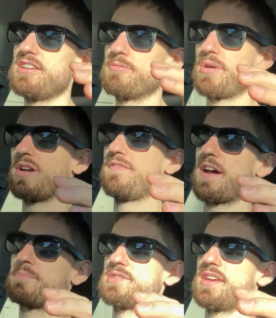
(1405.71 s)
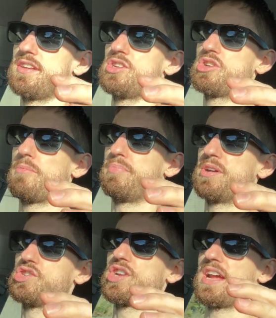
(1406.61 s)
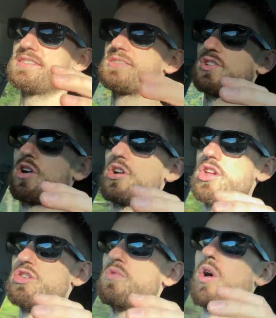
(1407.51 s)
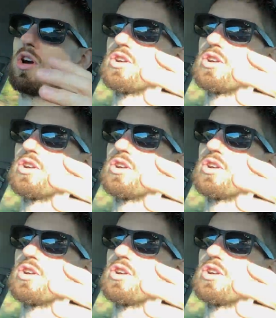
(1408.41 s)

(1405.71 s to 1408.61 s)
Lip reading: your body fat percentage, but chances are you are